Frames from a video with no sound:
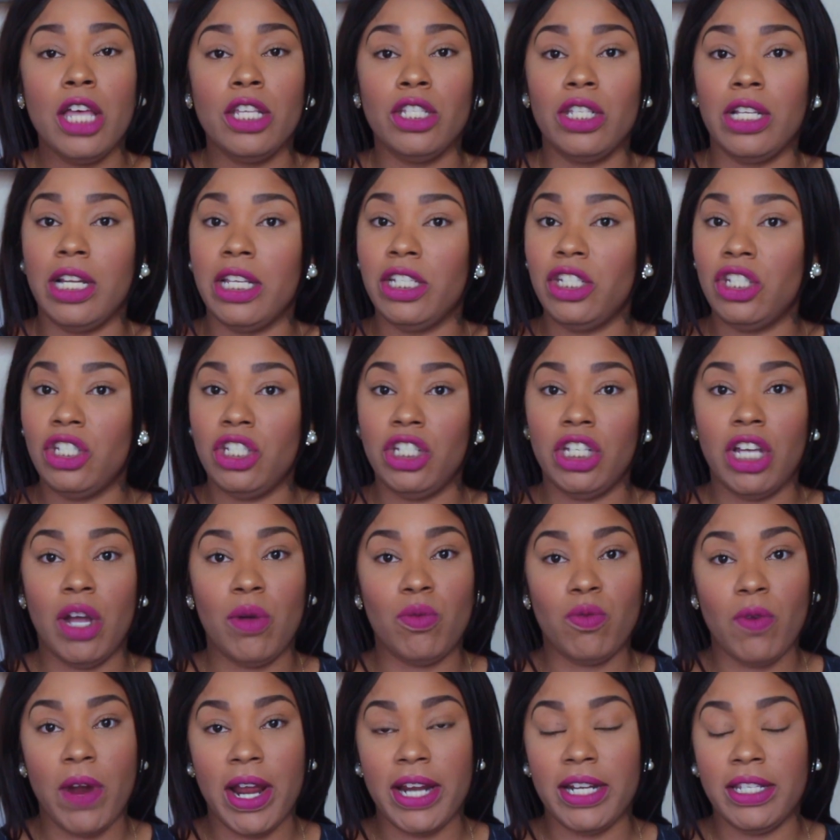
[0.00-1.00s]
So let's just
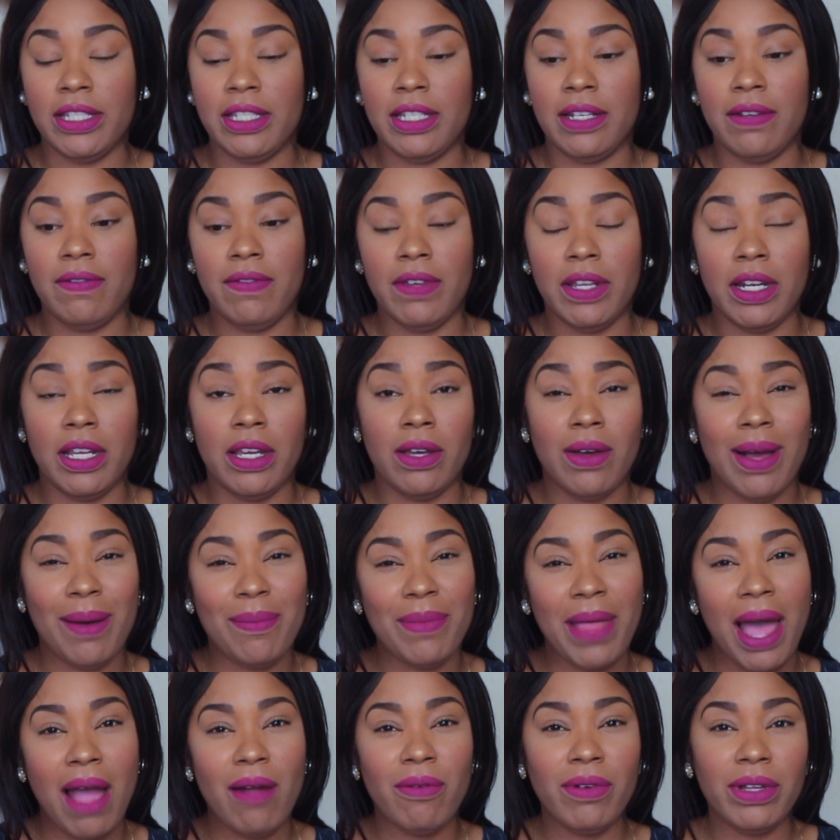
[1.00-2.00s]
jump right into the video.
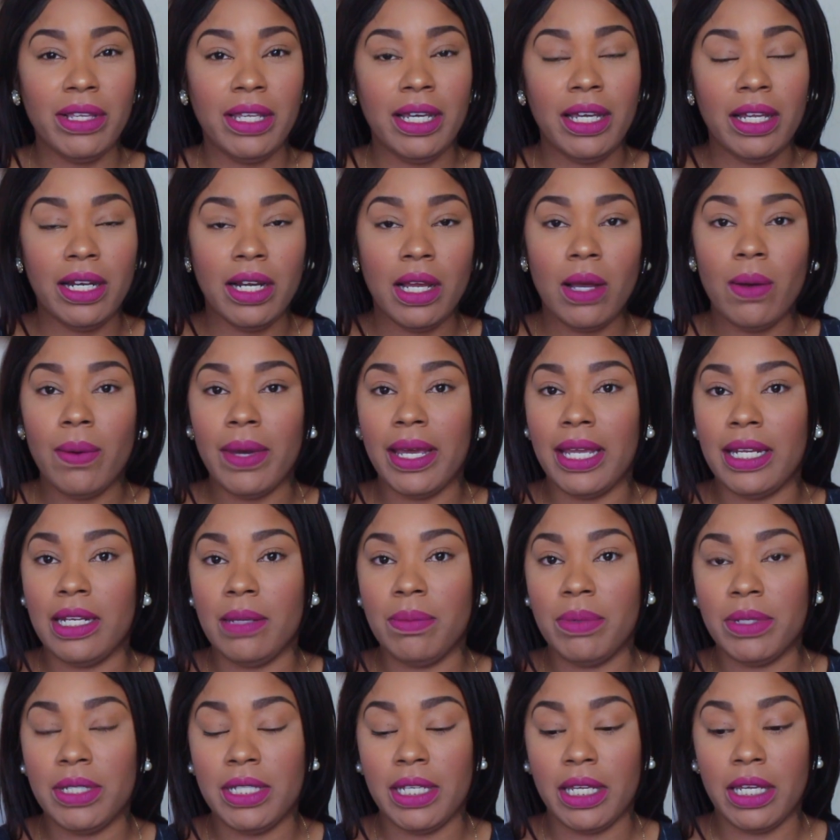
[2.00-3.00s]
I'm not really going to go in
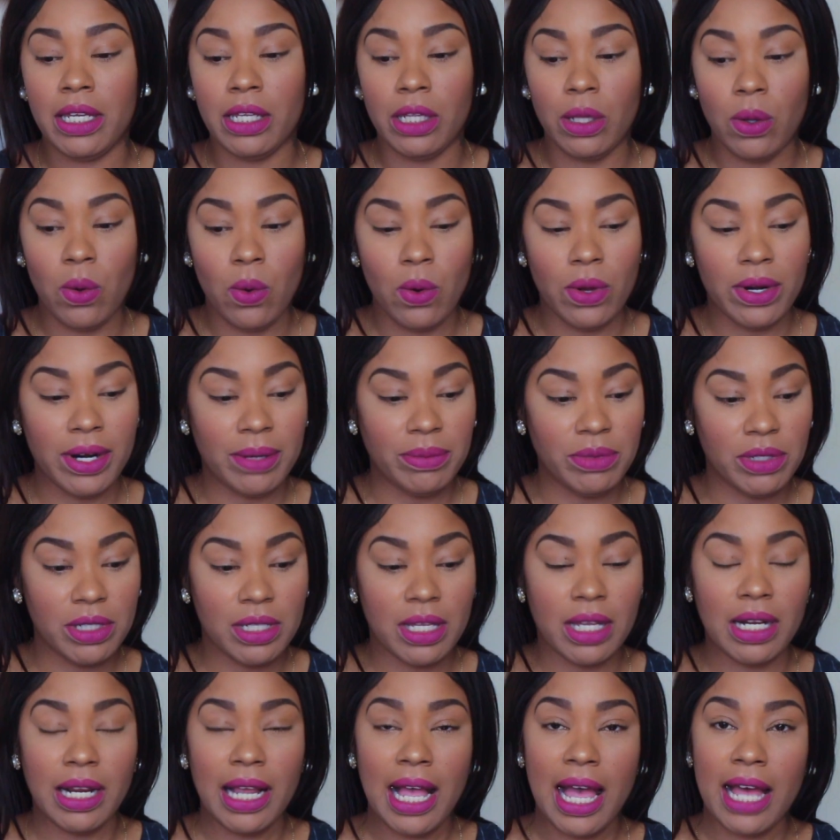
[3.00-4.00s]
any particular order. I'm
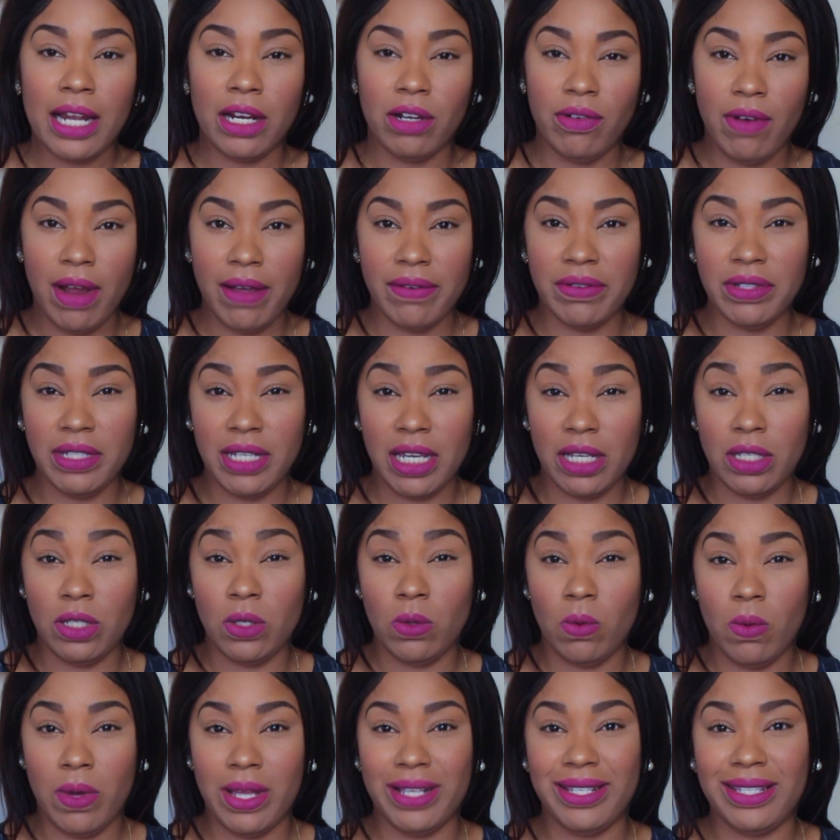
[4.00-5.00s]
just going to kind of gravitate
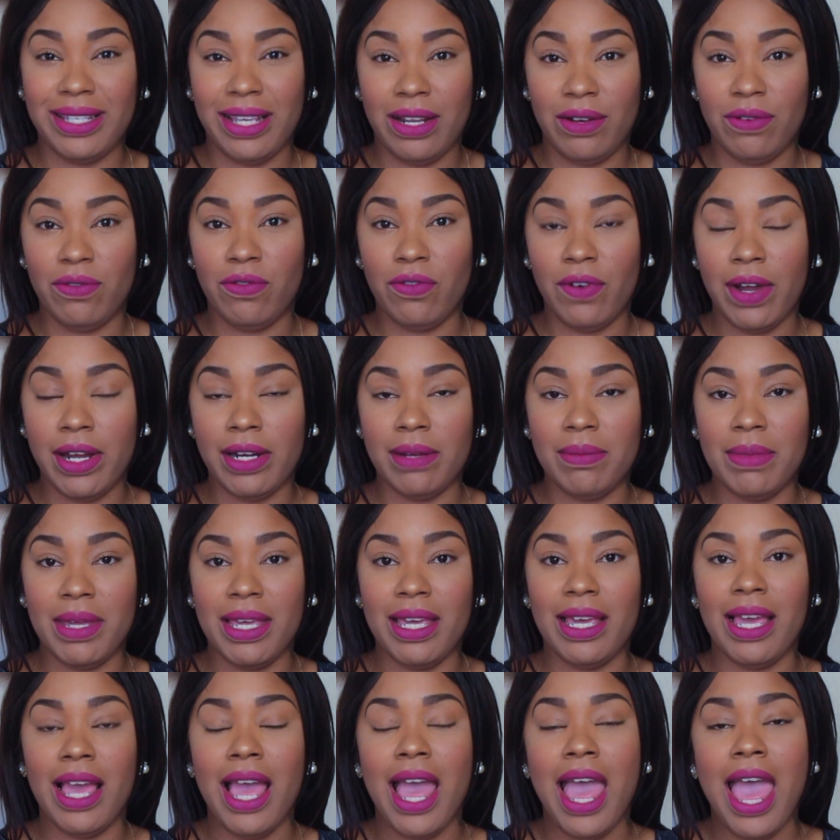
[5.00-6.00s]
to what's in front of
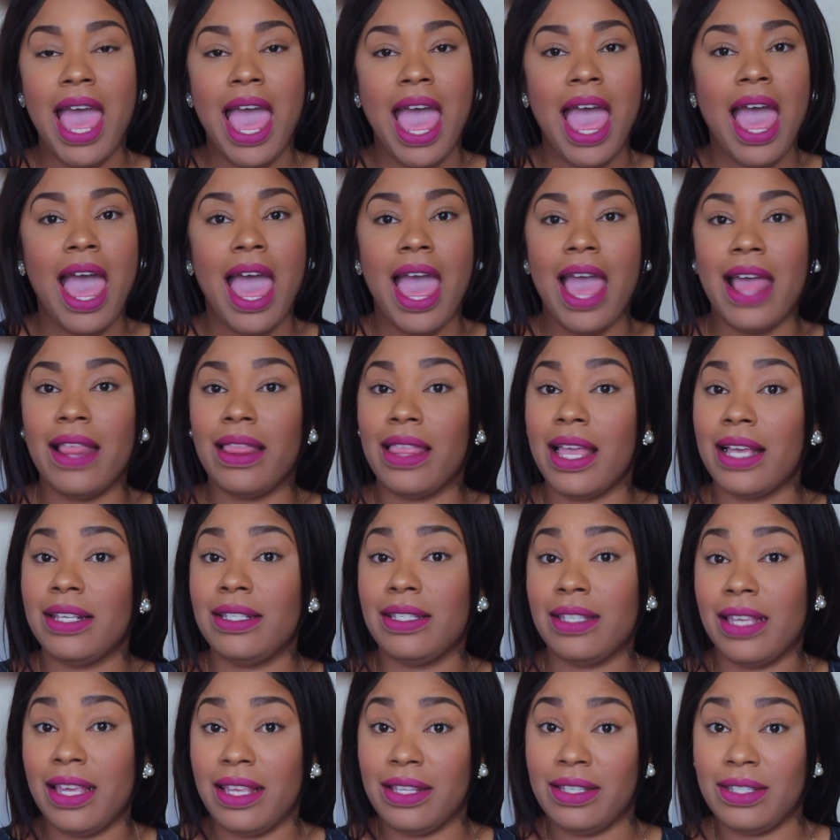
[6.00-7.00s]
me, and
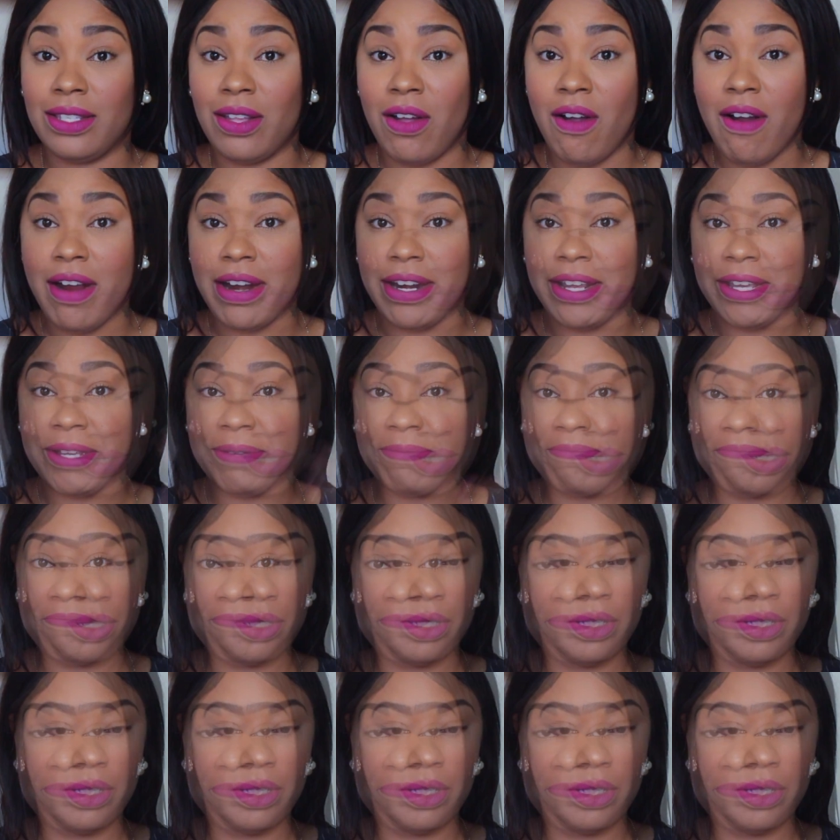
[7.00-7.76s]
let's get started.